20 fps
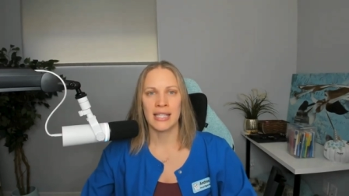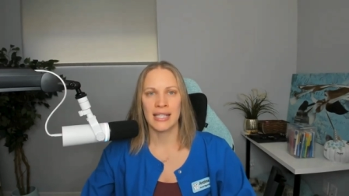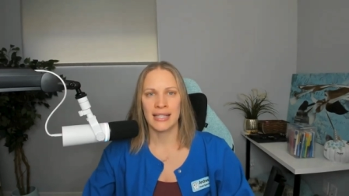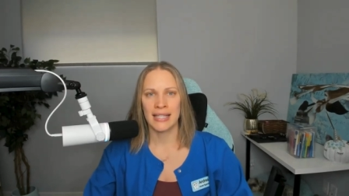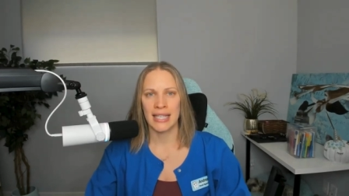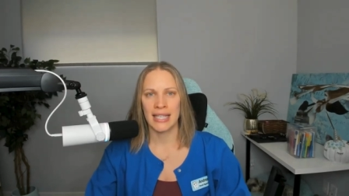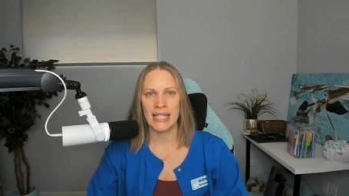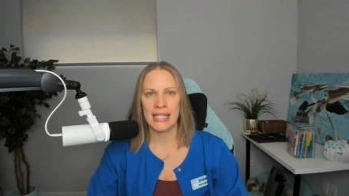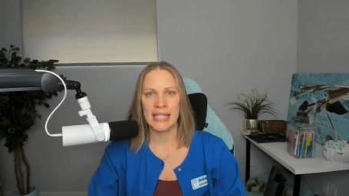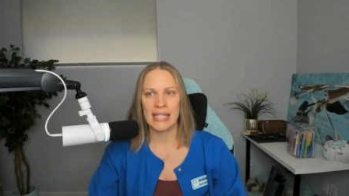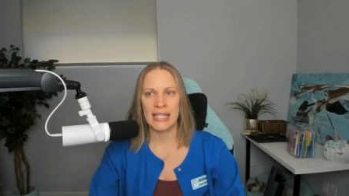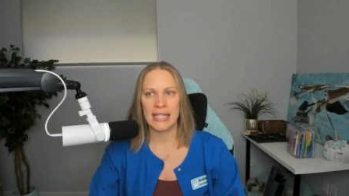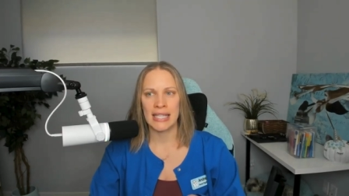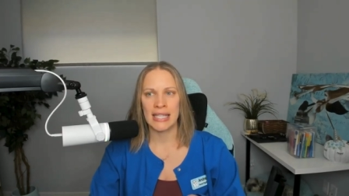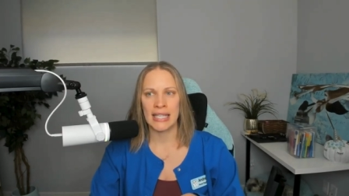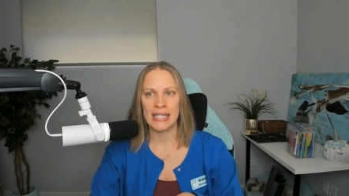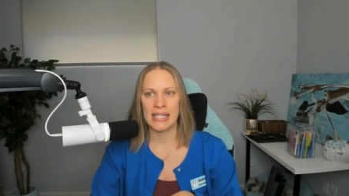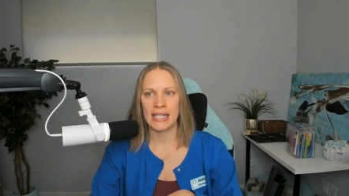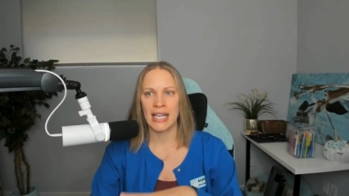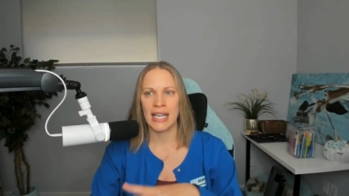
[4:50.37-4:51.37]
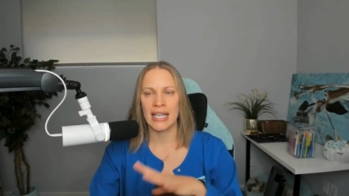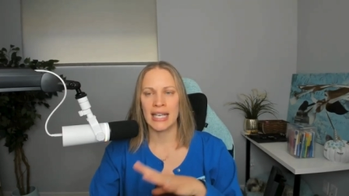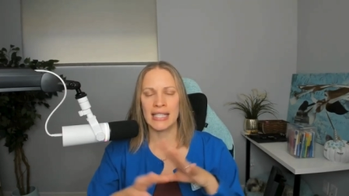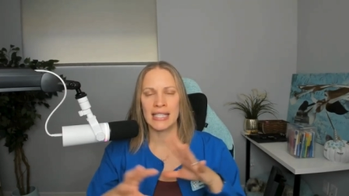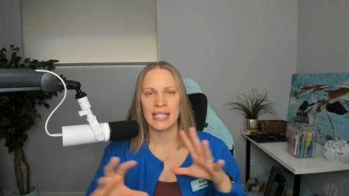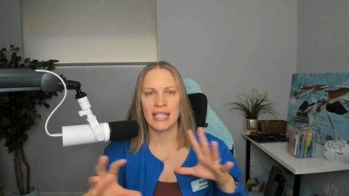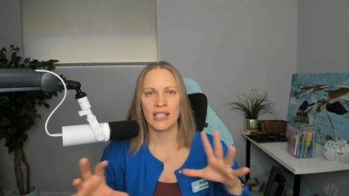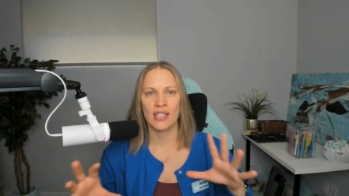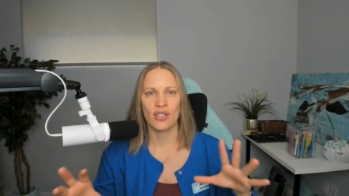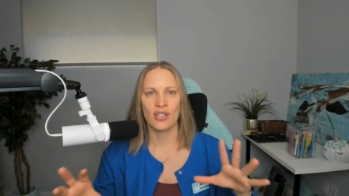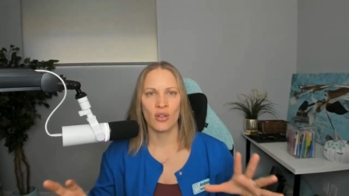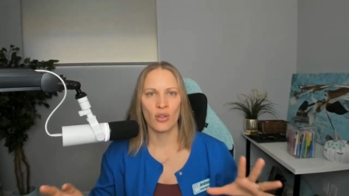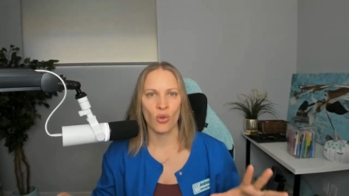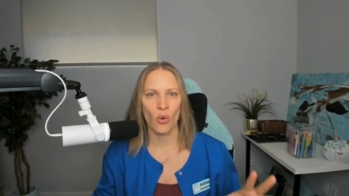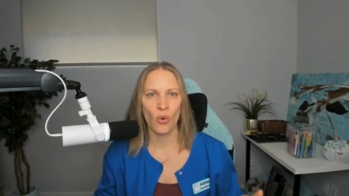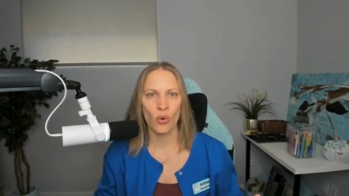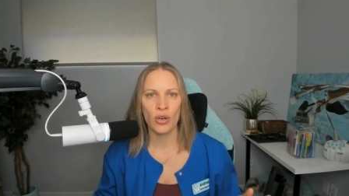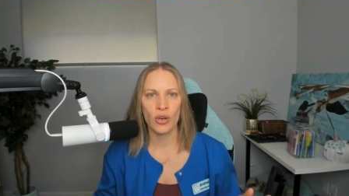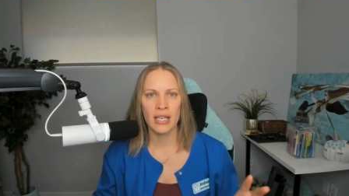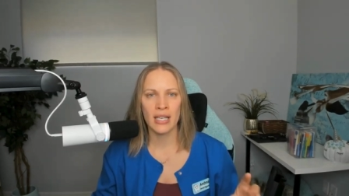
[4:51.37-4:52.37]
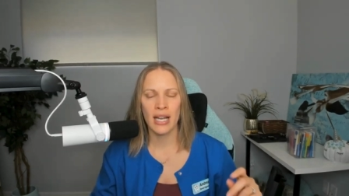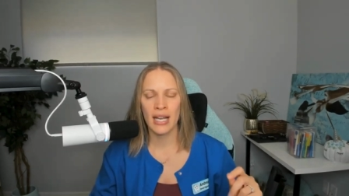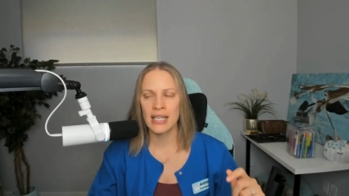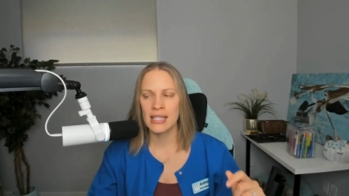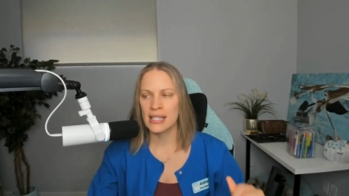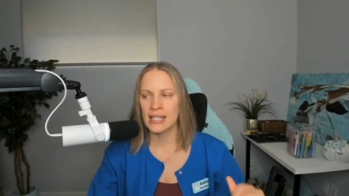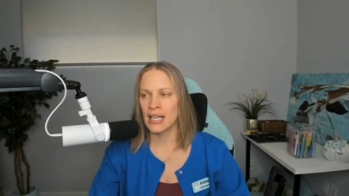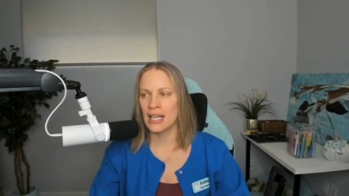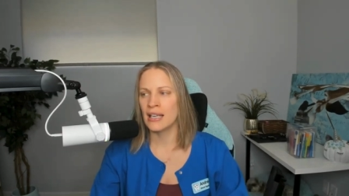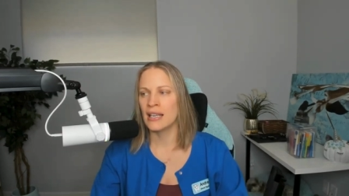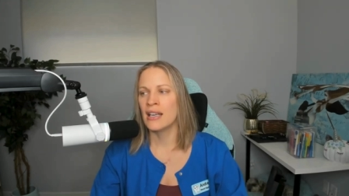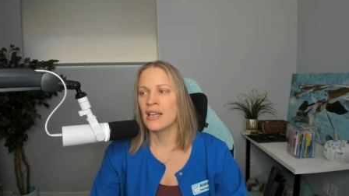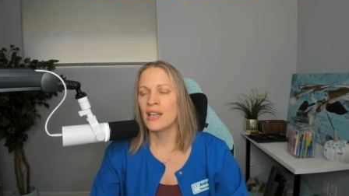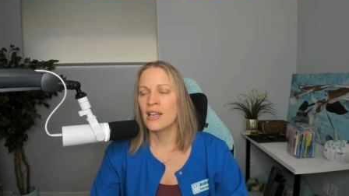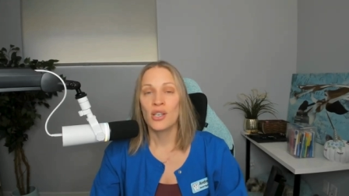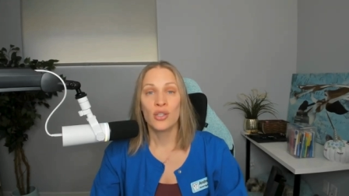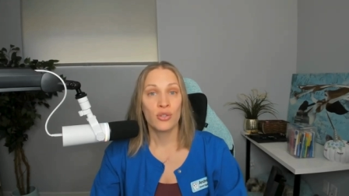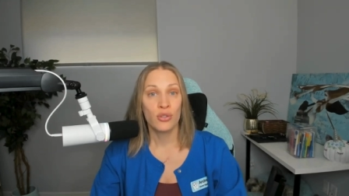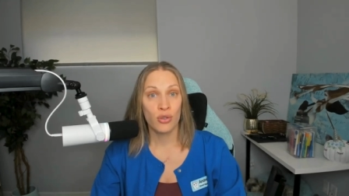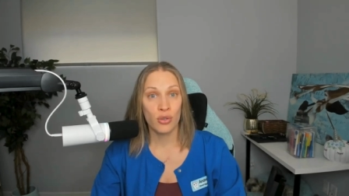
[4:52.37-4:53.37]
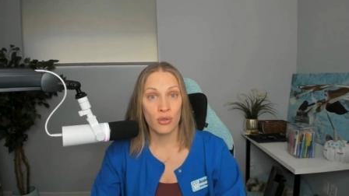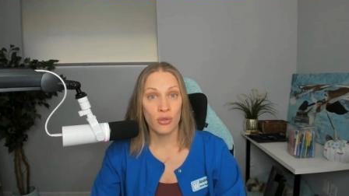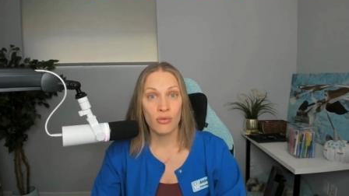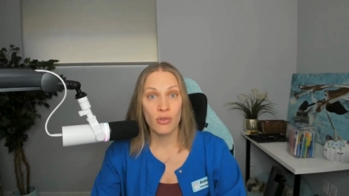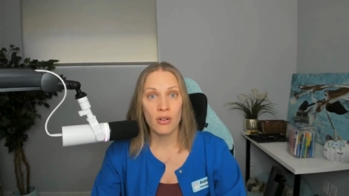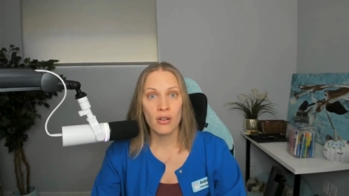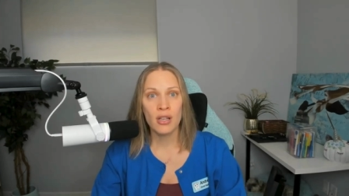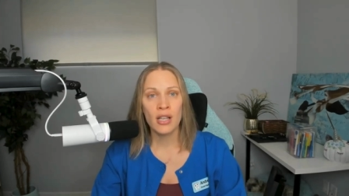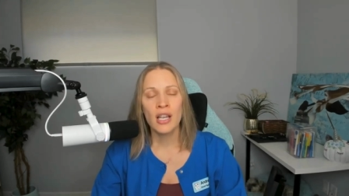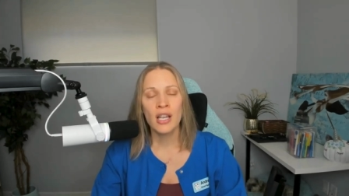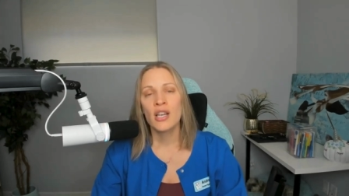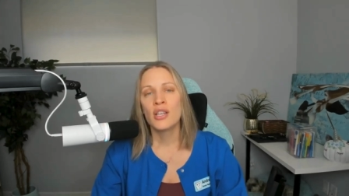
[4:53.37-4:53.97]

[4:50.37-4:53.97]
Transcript: It's like a digital organizing tool.